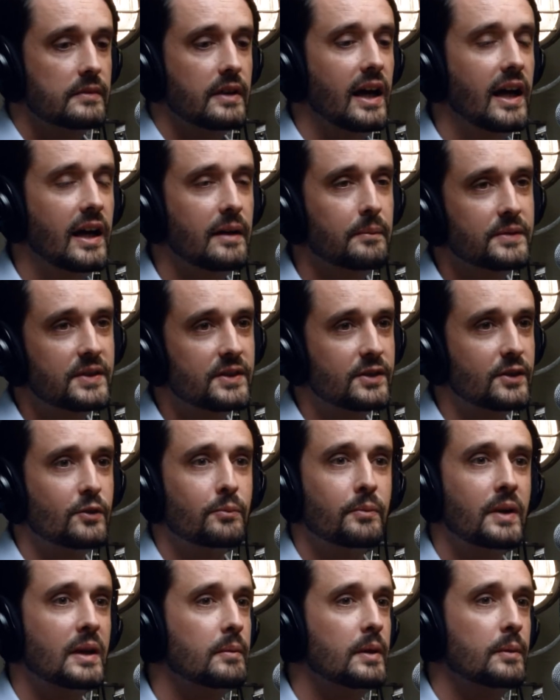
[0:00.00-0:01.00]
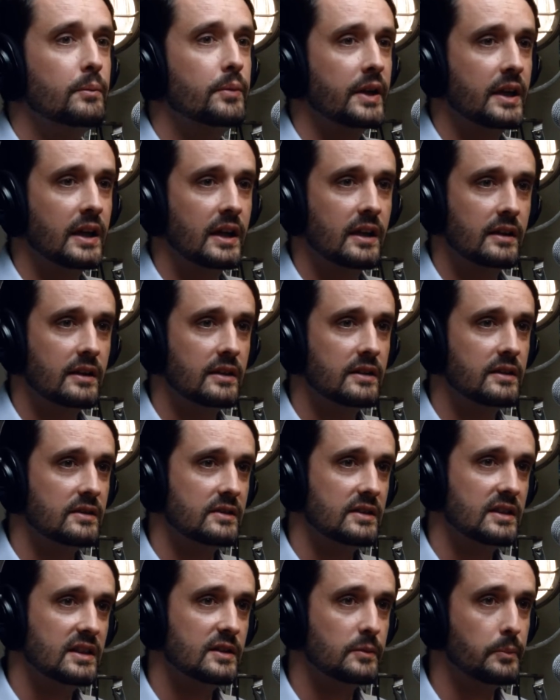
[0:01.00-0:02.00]
I'm still maybe bringing the
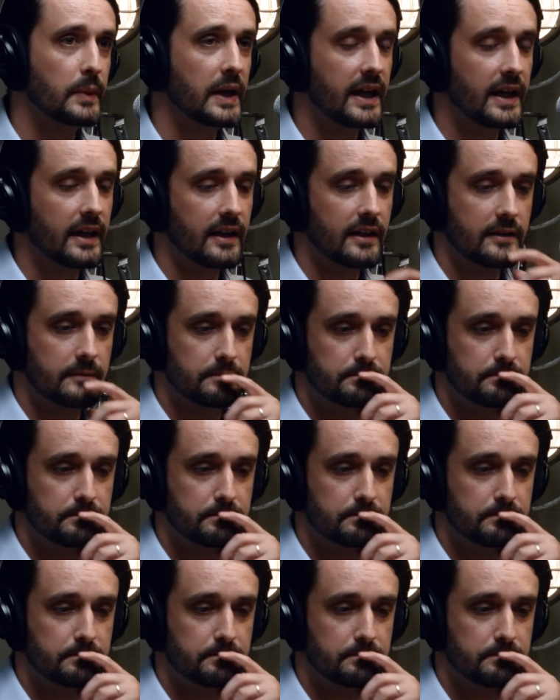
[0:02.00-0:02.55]
disease back.